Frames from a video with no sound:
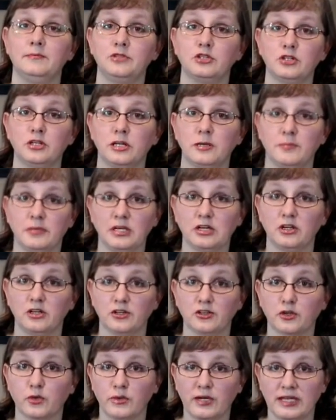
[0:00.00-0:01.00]
during a big
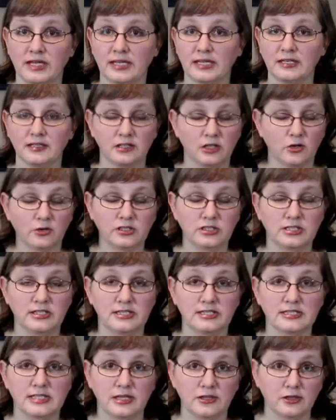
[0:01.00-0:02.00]
earthquake and go into
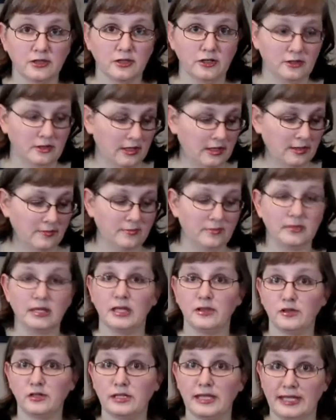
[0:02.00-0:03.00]
this other
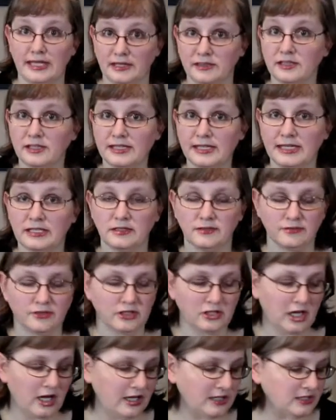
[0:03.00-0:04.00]
land, the land of
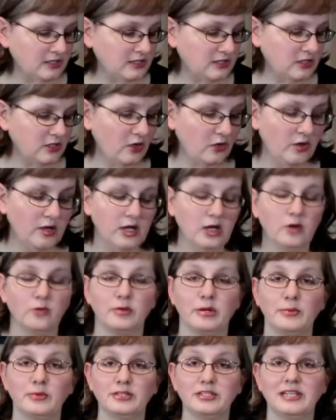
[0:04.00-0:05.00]
the lost. So
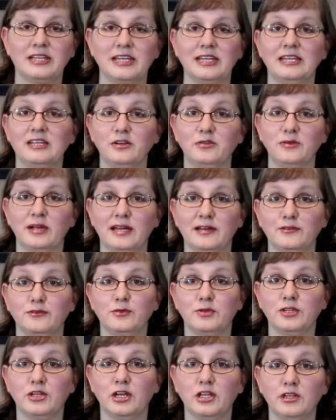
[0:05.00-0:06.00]
we were able to get in a raft
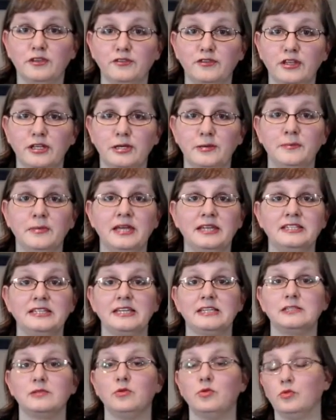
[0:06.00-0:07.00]
with all of them and
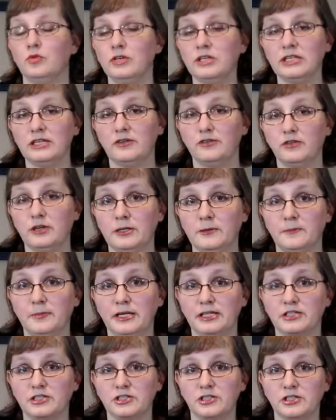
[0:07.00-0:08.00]
take some really fun
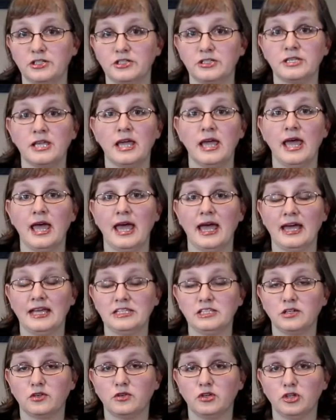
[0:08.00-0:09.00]
pictures
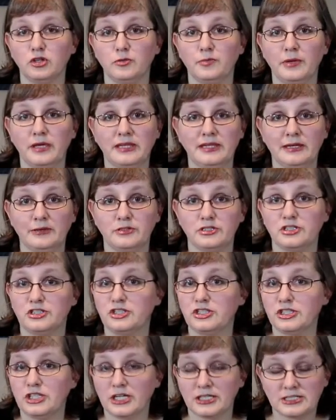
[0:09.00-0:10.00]
as a group, and that was
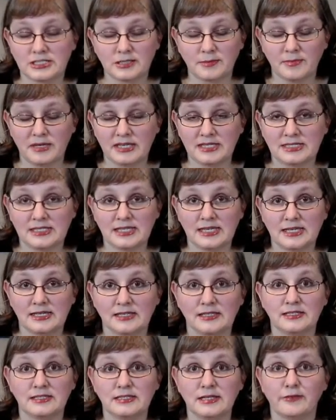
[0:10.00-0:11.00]
just
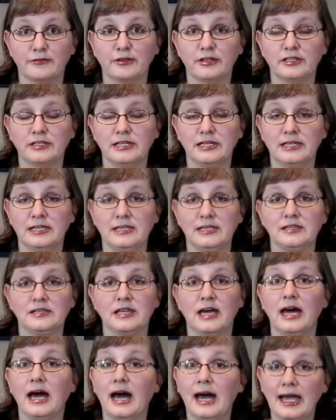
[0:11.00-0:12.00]
amazing. Definitely
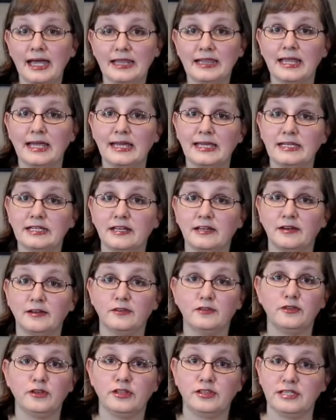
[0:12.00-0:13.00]
the highlight
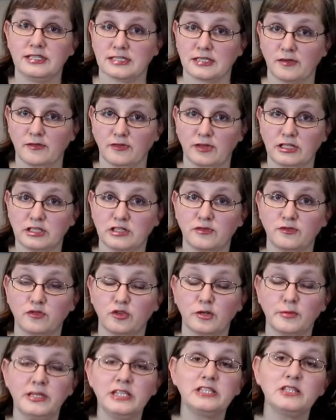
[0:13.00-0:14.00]
of this convention
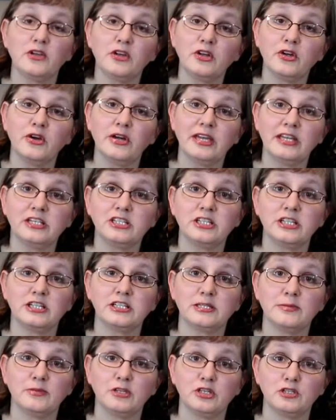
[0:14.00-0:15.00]
for me. So I'll go ahead and
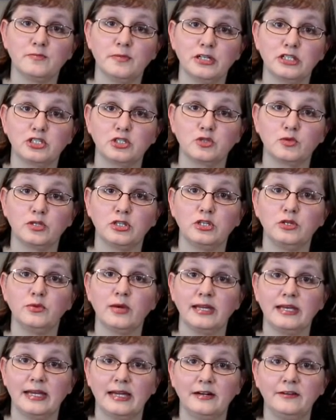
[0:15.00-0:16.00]
share some of those pictures with you
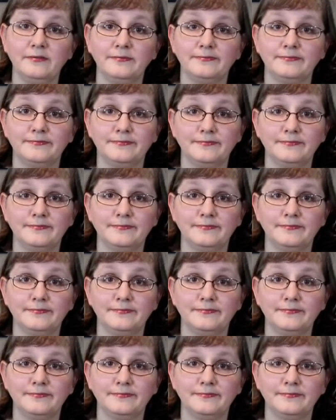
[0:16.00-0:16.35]
right now.